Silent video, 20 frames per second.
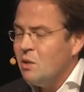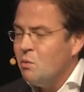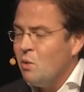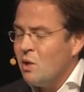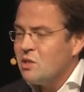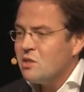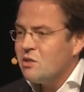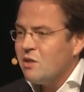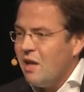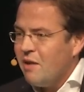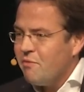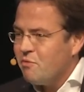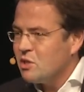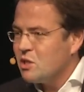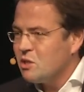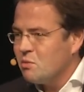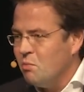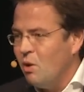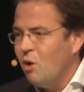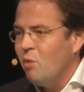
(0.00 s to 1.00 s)
He wants to have a
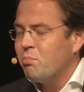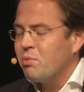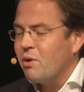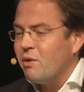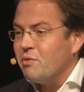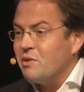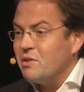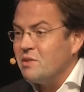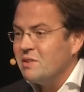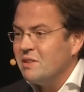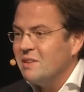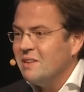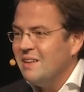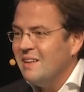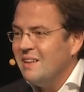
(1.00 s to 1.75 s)
small profit,